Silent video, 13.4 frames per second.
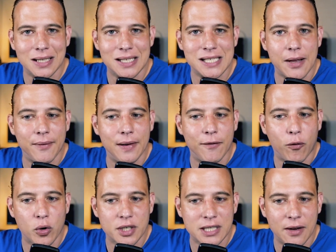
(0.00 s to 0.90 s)
to
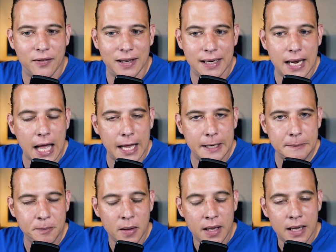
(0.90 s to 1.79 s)

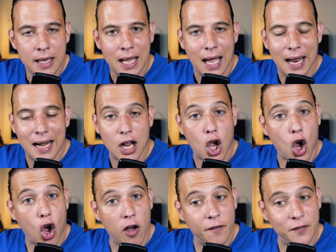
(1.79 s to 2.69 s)
$74.79. And
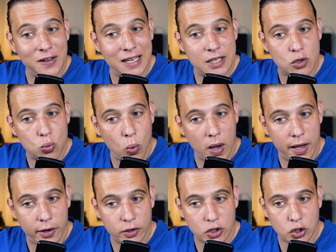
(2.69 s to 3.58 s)
coffee as
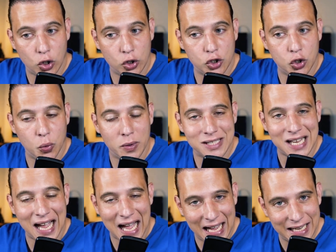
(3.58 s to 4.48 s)
well surged to its
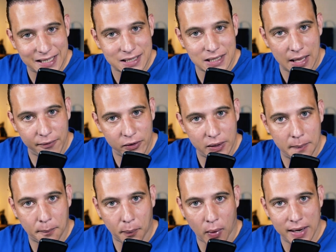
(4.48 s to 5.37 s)
highest level
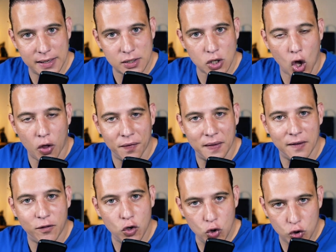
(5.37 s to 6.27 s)
in price on the
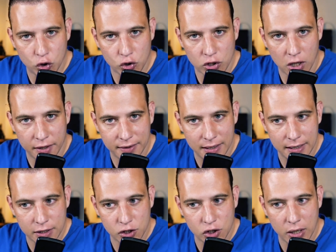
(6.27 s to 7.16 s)
Futures
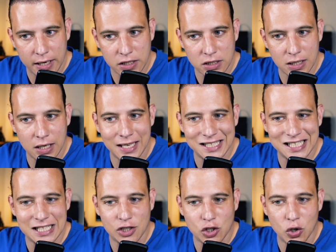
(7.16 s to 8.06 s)
London exchange
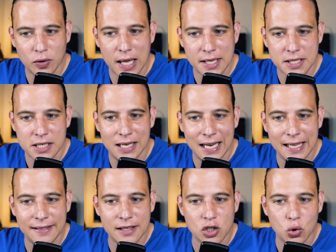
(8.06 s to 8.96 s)
since
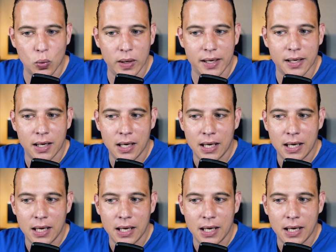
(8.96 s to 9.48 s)
2008 this week,